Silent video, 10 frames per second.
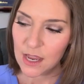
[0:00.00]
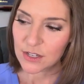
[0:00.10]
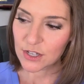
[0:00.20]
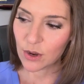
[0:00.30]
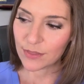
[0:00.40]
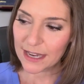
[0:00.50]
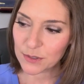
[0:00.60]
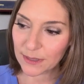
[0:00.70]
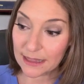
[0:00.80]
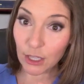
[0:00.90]
So that's
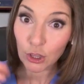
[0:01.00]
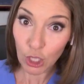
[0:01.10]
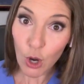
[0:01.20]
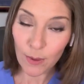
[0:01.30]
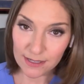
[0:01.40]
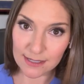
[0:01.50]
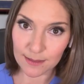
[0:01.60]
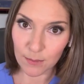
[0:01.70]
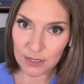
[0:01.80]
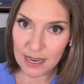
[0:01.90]
really the
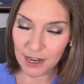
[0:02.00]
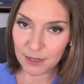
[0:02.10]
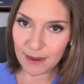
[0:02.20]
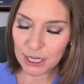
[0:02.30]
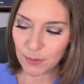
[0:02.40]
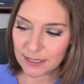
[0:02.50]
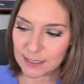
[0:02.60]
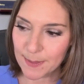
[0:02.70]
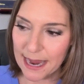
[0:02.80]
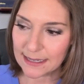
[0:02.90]
lowest mortality rate you would
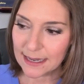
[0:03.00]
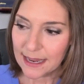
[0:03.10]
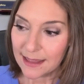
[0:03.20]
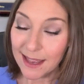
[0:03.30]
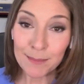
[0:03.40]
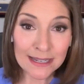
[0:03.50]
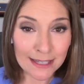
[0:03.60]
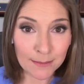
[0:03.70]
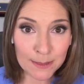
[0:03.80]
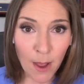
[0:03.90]
expect. That may
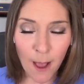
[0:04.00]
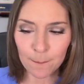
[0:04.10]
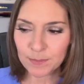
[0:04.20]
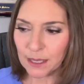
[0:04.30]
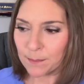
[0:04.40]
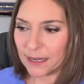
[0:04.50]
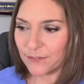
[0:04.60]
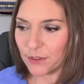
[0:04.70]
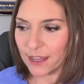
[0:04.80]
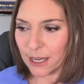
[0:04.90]
seem small, but if
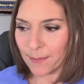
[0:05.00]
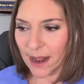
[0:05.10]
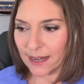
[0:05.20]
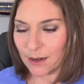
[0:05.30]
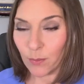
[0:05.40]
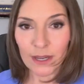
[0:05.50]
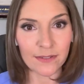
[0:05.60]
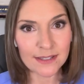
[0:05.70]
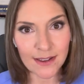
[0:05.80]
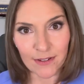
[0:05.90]
you think about it, we have
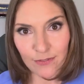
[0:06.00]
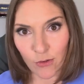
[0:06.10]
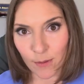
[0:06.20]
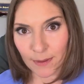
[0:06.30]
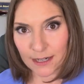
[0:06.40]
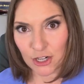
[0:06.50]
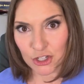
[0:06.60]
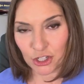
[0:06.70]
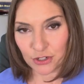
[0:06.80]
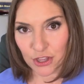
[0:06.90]
74 million
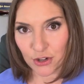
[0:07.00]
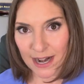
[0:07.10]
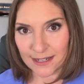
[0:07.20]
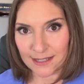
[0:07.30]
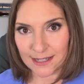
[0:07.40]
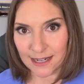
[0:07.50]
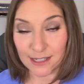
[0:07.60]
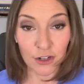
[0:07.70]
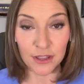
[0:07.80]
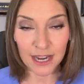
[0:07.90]
children in the United States
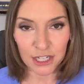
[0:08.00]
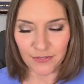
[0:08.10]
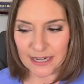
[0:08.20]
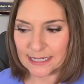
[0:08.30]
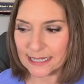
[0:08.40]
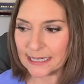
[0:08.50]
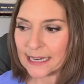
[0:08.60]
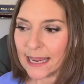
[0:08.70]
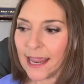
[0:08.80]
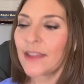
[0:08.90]
under the age of 18.
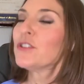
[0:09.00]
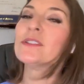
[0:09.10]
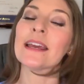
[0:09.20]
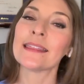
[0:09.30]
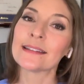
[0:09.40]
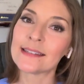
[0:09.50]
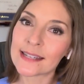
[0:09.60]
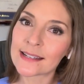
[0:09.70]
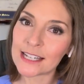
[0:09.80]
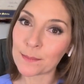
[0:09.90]
If you say that
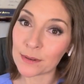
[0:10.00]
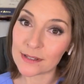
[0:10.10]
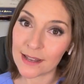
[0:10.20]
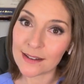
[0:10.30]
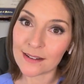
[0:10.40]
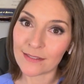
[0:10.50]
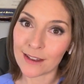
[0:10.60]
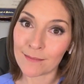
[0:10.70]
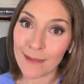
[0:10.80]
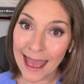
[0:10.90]
60% of
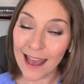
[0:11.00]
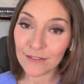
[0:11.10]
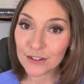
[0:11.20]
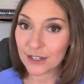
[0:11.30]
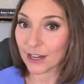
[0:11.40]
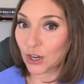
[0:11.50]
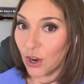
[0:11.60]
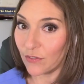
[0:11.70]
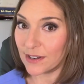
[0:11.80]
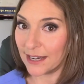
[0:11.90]
them have to get
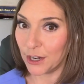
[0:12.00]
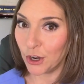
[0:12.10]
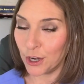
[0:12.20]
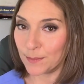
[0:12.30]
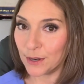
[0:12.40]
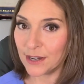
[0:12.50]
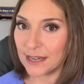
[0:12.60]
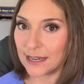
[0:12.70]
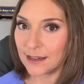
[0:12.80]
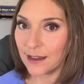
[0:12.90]
COVID to get herd
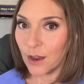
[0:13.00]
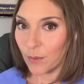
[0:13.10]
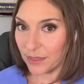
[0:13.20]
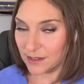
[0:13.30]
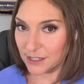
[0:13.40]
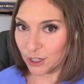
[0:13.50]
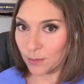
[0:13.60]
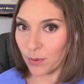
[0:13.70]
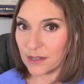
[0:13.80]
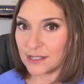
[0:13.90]
immunity with a
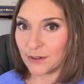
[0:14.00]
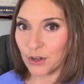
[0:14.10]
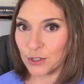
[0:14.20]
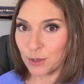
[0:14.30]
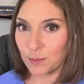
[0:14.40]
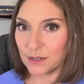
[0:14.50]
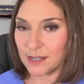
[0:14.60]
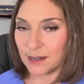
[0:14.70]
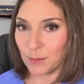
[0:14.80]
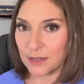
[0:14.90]

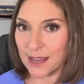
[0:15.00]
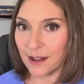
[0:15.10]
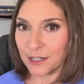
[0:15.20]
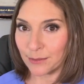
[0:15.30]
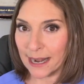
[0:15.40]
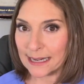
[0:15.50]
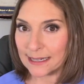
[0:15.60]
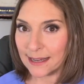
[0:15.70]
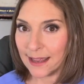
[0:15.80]
0.02% mortality rate,